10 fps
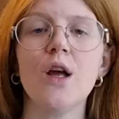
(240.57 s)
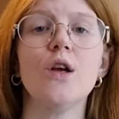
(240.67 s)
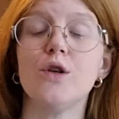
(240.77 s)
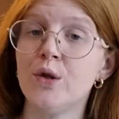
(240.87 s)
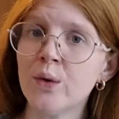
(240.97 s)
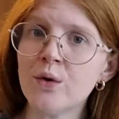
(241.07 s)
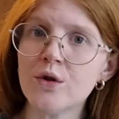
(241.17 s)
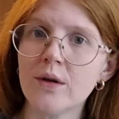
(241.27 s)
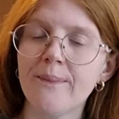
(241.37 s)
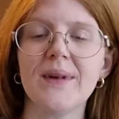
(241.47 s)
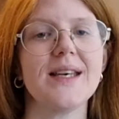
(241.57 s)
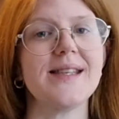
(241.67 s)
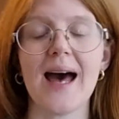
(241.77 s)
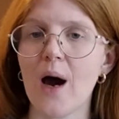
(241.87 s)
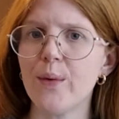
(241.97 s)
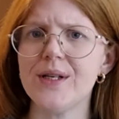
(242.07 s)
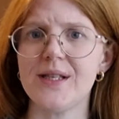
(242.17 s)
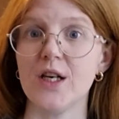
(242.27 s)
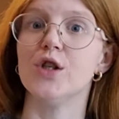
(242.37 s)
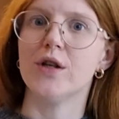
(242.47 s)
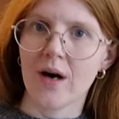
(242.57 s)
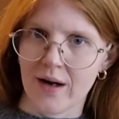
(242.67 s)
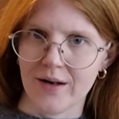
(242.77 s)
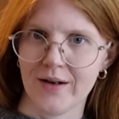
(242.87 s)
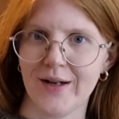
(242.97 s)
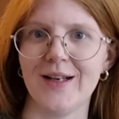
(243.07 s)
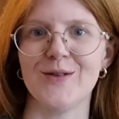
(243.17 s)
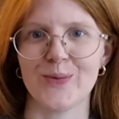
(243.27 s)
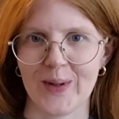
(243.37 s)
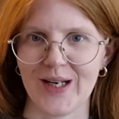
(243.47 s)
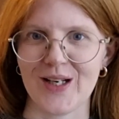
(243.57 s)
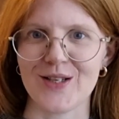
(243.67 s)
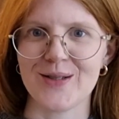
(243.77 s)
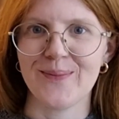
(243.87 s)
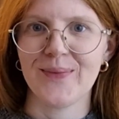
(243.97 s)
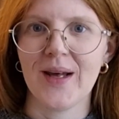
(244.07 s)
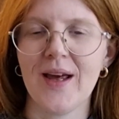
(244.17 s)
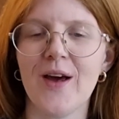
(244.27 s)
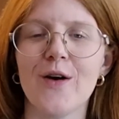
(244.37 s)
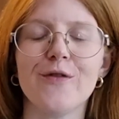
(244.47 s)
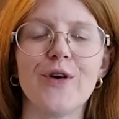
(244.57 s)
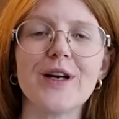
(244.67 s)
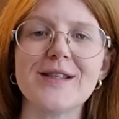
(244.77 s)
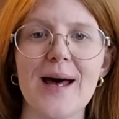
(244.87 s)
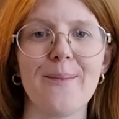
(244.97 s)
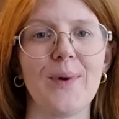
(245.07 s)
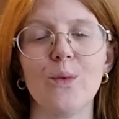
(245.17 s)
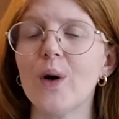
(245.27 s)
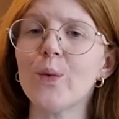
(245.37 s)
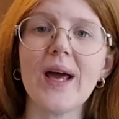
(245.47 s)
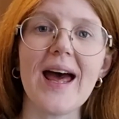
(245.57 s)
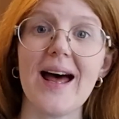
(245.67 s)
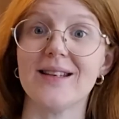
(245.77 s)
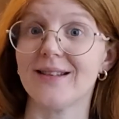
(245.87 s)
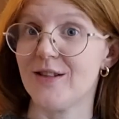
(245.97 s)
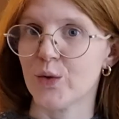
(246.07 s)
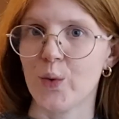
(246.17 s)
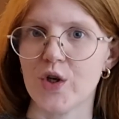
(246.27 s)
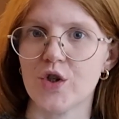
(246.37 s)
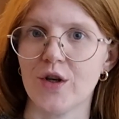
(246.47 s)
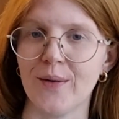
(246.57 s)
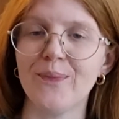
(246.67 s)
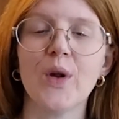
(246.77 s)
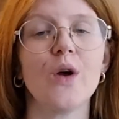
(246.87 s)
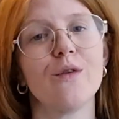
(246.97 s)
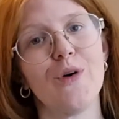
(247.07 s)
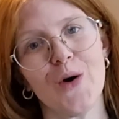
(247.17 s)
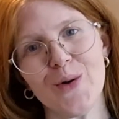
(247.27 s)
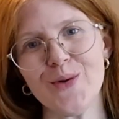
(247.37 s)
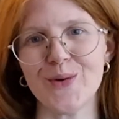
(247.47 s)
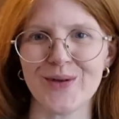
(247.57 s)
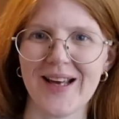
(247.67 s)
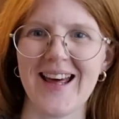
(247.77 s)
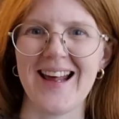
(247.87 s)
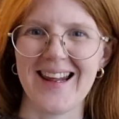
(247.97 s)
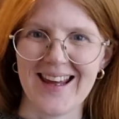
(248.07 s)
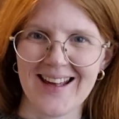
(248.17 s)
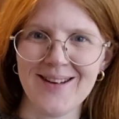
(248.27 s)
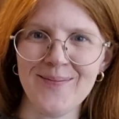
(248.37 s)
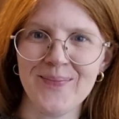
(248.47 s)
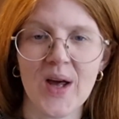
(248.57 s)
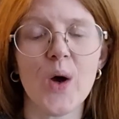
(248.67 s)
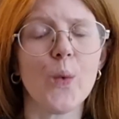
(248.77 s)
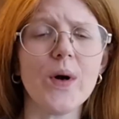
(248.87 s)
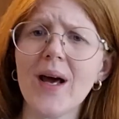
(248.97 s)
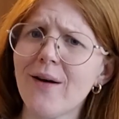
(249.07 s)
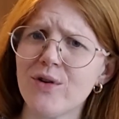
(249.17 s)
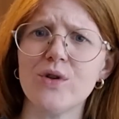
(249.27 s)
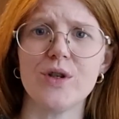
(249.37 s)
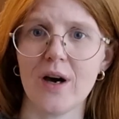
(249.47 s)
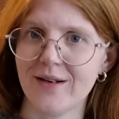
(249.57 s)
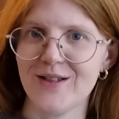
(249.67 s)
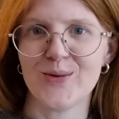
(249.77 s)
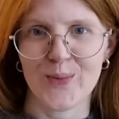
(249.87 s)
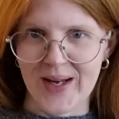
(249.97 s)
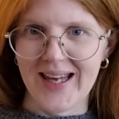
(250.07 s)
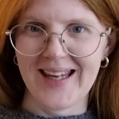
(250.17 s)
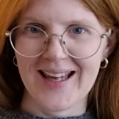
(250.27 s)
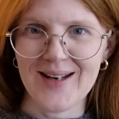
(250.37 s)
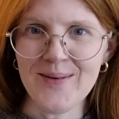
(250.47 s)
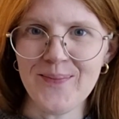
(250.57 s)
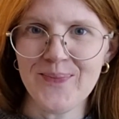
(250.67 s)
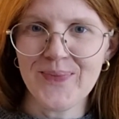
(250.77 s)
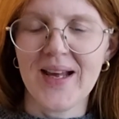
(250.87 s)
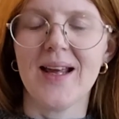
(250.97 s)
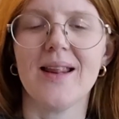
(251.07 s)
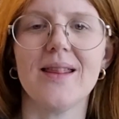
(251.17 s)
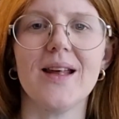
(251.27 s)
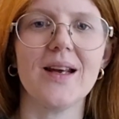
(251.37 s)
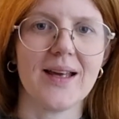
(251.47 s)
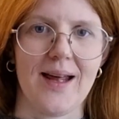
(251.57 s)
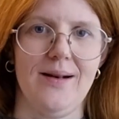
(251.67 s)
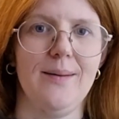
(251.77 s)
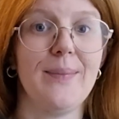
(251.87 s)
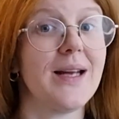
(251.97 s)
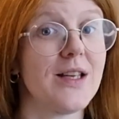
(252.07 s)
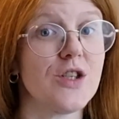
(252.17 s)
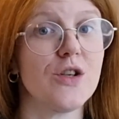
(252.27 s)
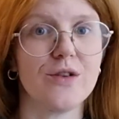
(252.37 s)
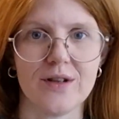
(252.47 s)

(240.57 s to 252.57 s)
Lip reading: Gjort is how we say done in Swedish. For example, when we ask this question, vad har du gjort i helgen? What have you done this weekend? Then again, pay attention to